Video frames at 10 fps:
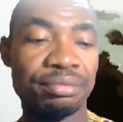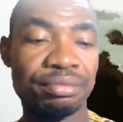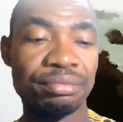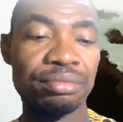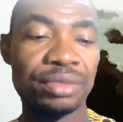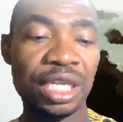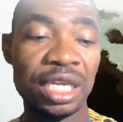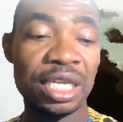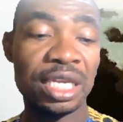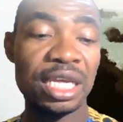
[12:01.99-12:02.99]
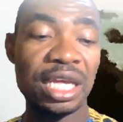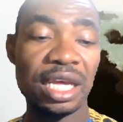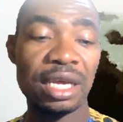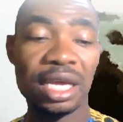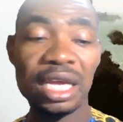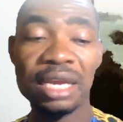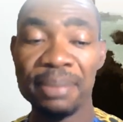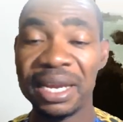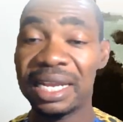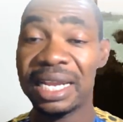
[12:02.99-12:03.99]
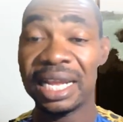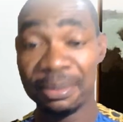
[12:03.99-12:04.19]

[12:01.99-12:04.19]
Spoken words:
the independent and dependent